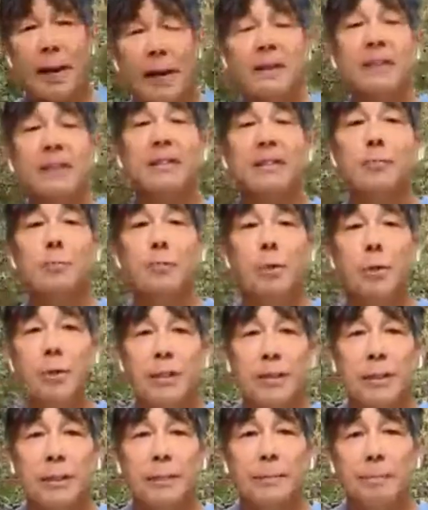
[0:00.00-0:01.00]
and this is
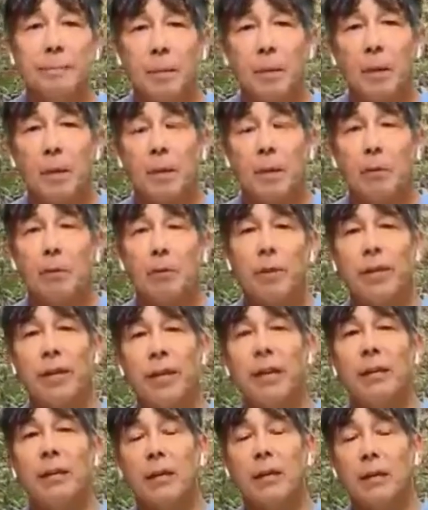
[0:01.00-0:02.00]
important
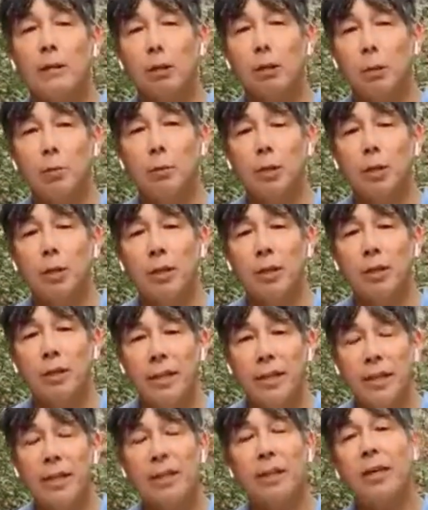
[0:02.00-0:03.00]
within a global
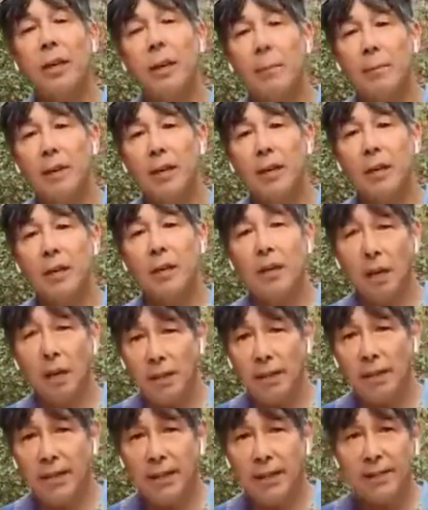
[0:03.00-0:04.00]
economic
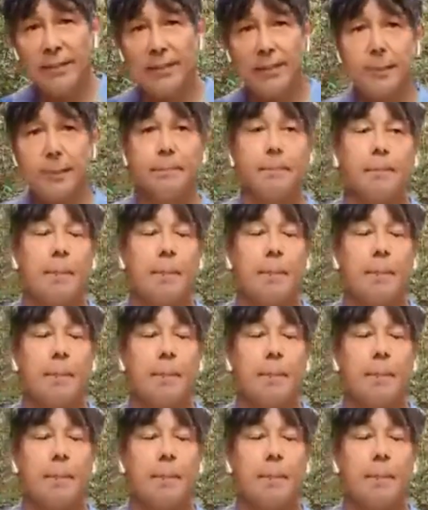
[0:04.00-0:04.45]
context.